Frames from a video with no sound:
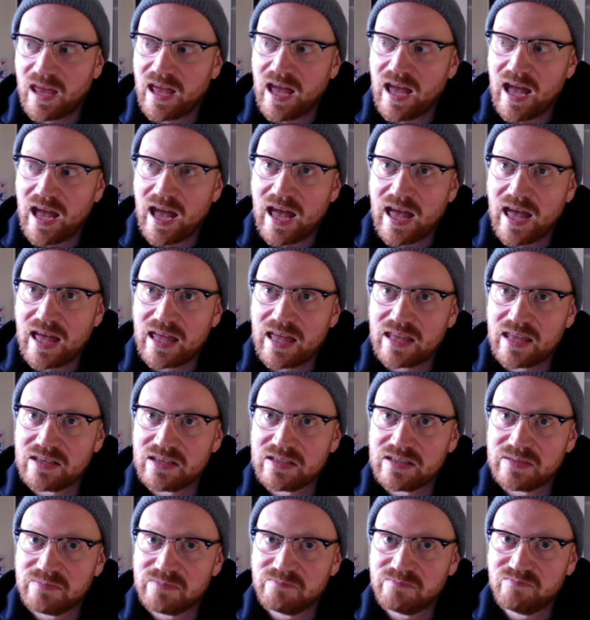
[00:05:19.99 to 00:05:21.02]

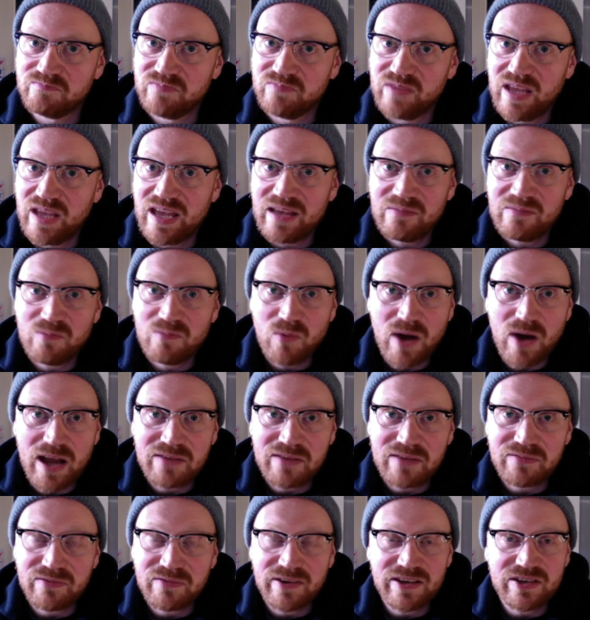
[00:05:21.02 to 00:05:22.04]
And yeah, wire
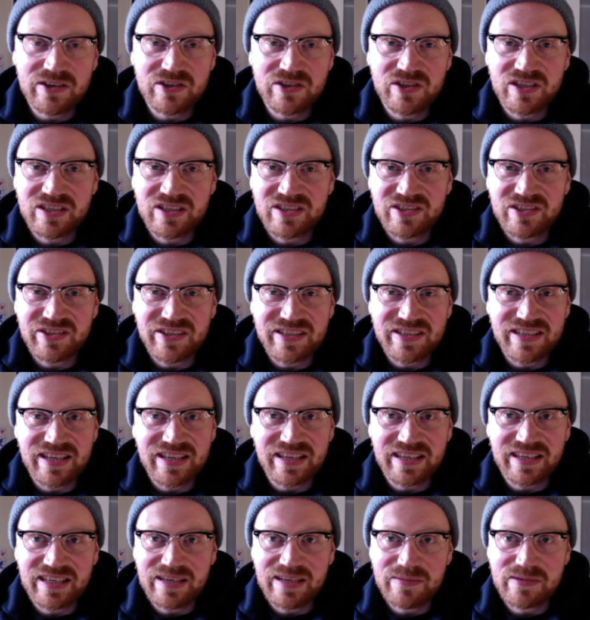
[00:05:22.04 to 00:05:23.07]
fridge is just
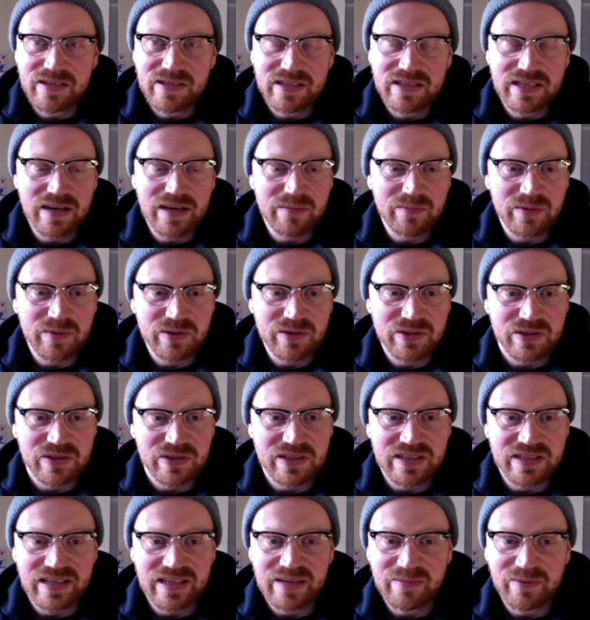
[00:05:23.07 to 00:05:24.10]
it keeps the temperature
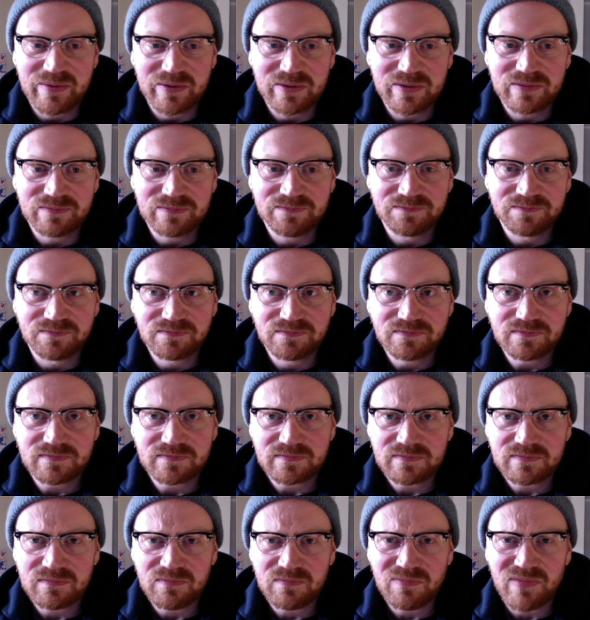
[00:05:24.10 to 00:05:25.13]
stable.
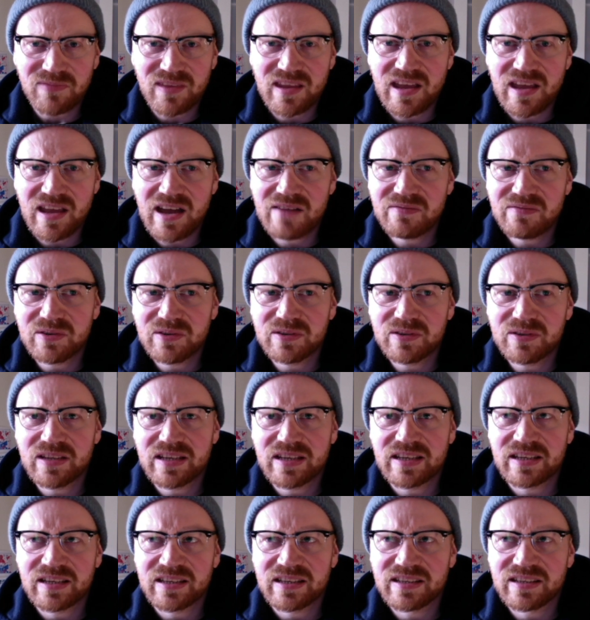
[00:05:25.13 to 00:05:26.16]
I feel
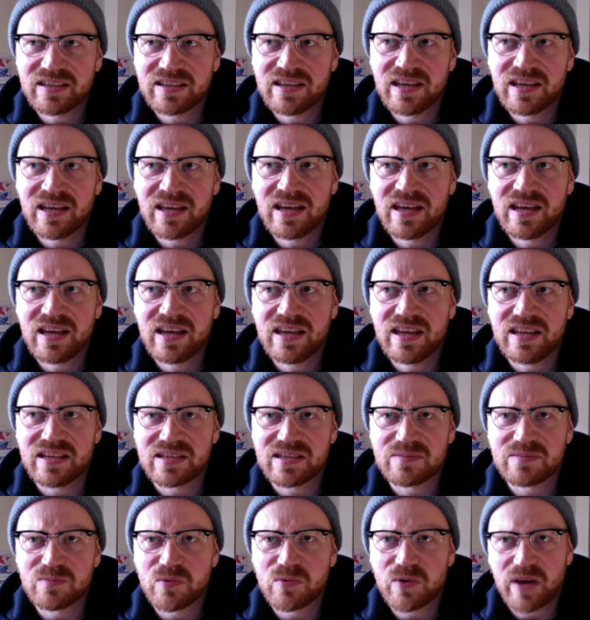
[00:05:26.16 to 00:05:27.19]
like
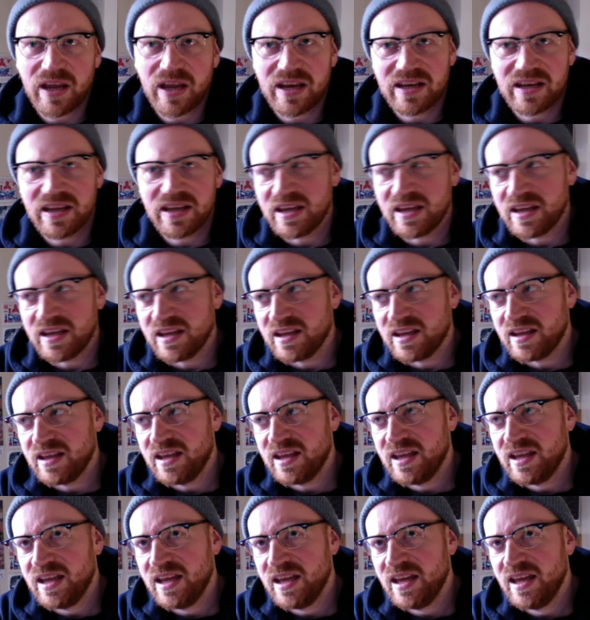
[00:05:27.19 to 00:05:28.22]
it's more kind of
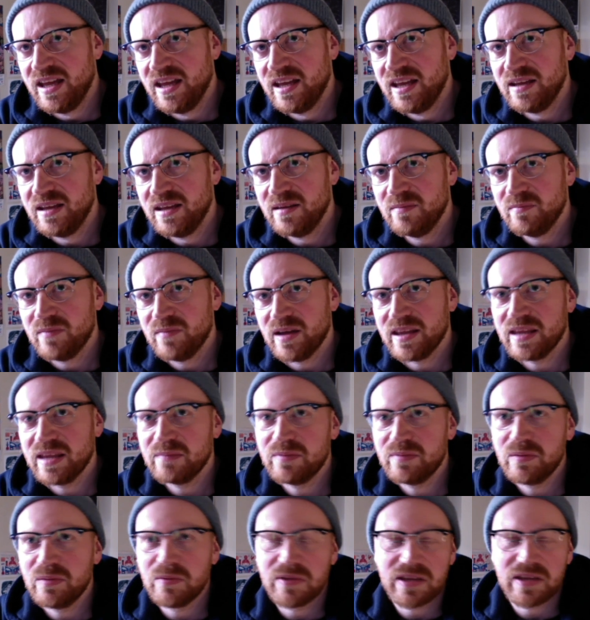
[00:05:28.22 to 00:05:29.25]
I
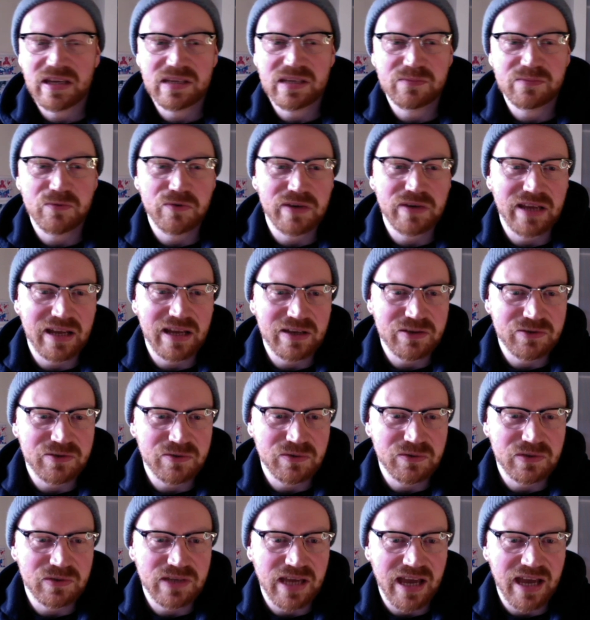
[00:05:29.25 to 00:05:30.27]
think people think it's more
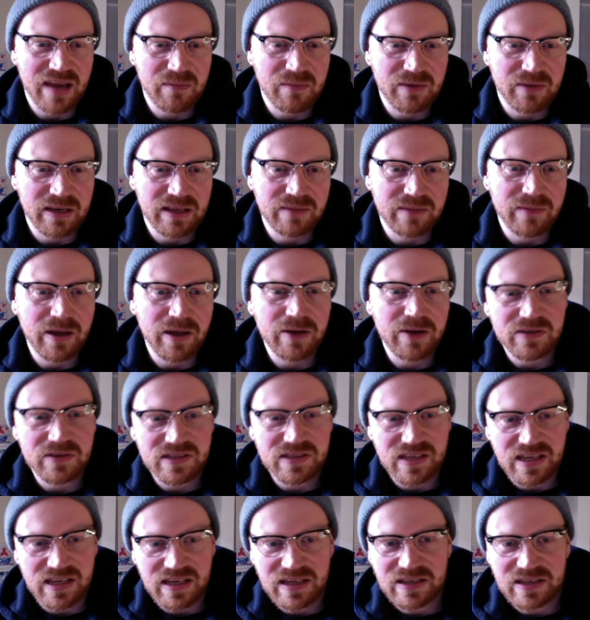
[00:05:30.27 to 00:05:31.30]
natural to hibernate them
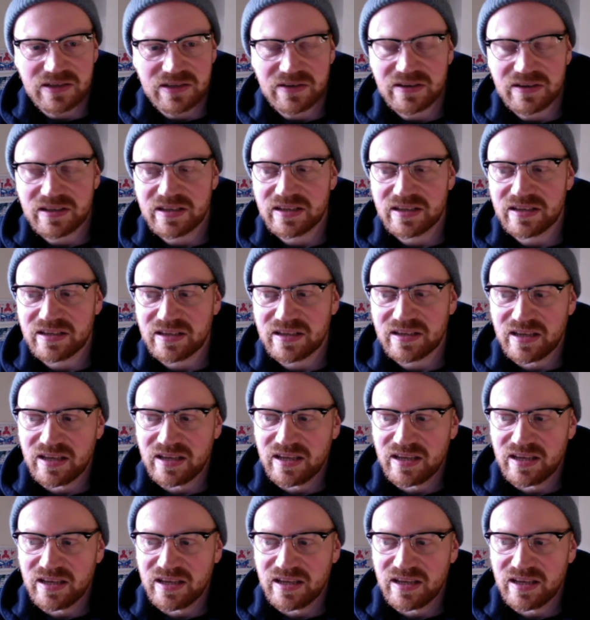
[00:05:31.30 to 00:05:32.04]
outside or in the